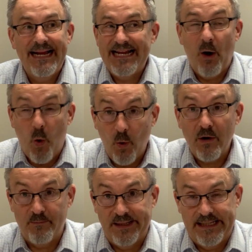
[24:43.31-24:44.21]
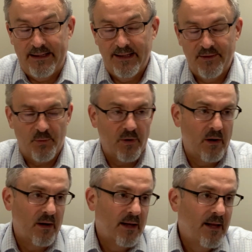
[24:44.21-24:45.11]
Horribly in the
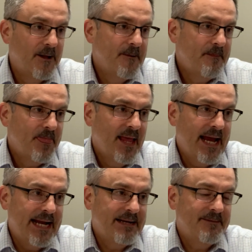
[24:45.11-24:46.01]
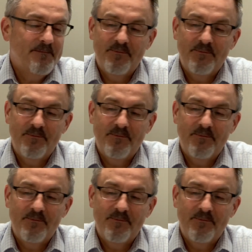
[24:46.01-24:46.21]
wrong. And